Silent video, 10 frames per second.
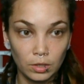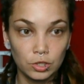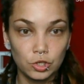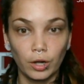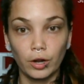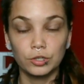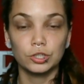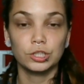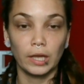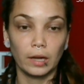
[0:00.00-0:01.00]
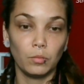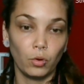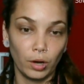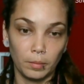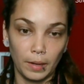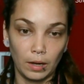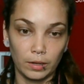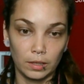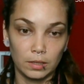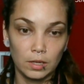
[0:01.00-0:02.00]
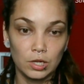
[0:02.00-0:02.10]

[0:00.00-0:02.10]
try to understand more about it